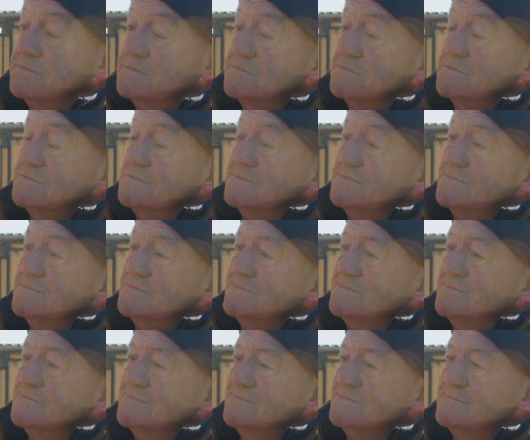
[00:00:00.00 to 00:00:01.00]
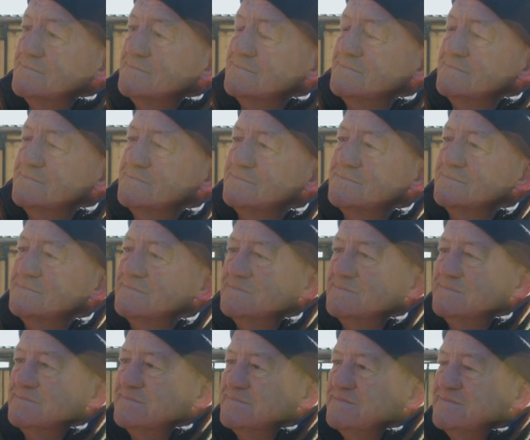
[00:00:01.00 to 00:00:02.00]

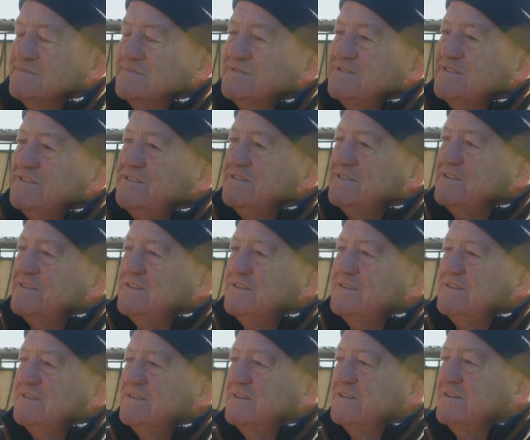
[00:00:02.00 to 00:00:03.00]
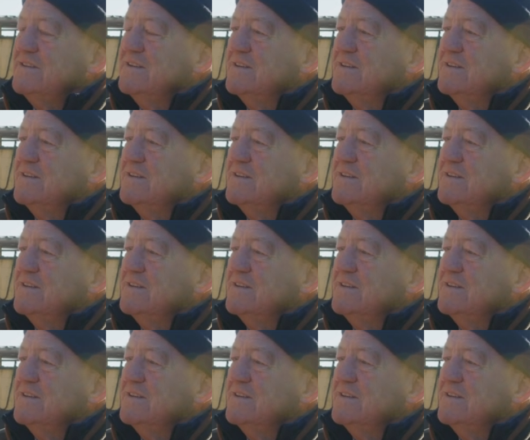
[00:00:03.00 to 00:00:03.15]
(silent)